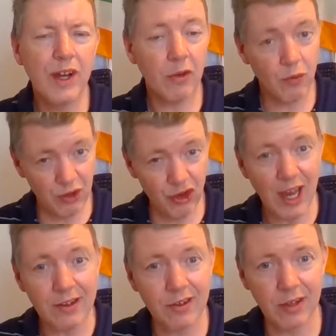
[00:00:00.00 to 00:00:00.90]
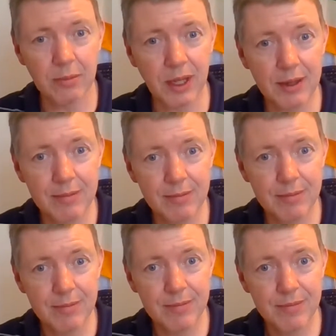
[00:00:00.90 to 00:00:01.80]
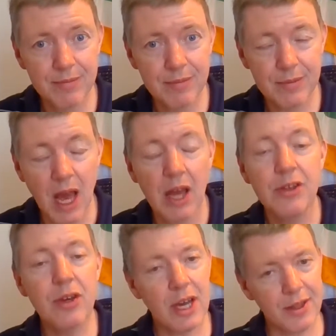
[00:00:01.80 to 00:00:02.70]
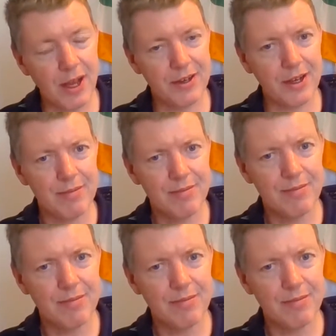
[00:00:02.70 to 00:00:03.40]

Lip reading: why not reject something? You get the idea.